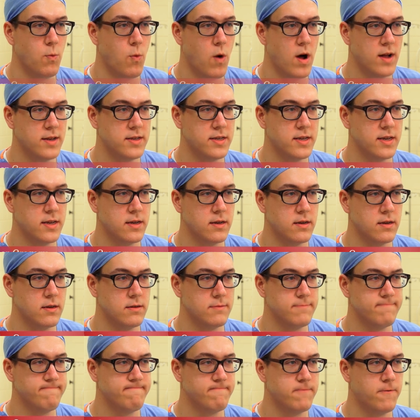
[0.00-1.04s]
wanting
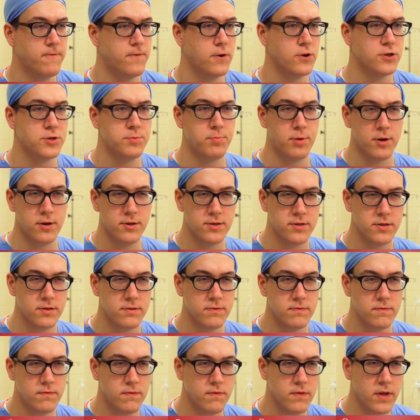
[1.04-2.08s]

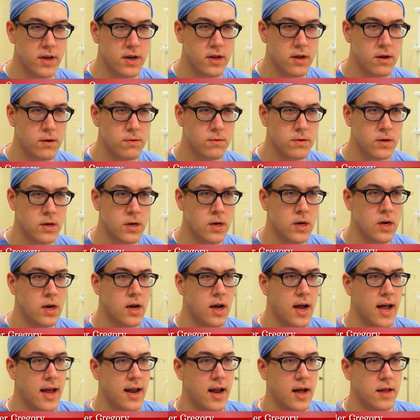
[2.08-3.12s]
first-person video,
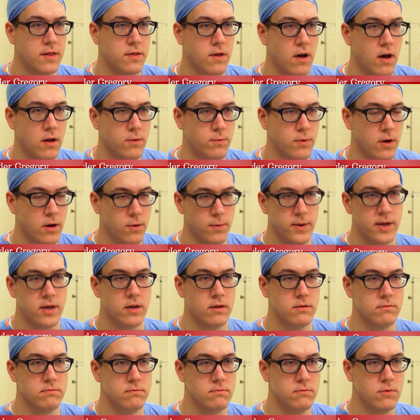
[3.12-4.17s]
and I thought, well, we
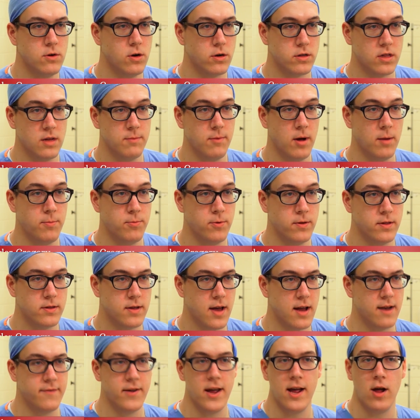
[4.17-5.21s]
can hook them up with
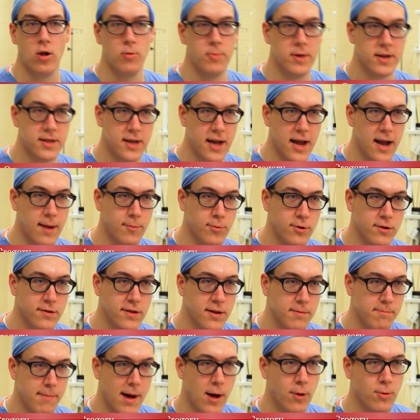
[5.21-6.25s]
kind of a helmet camera
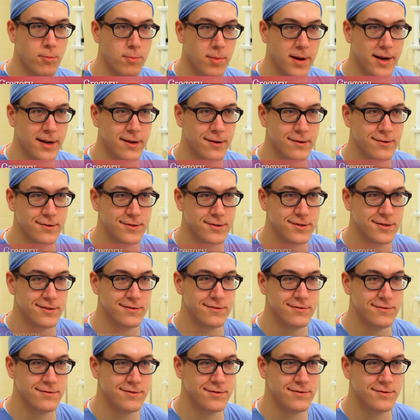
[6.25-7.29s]
that mountain bikers and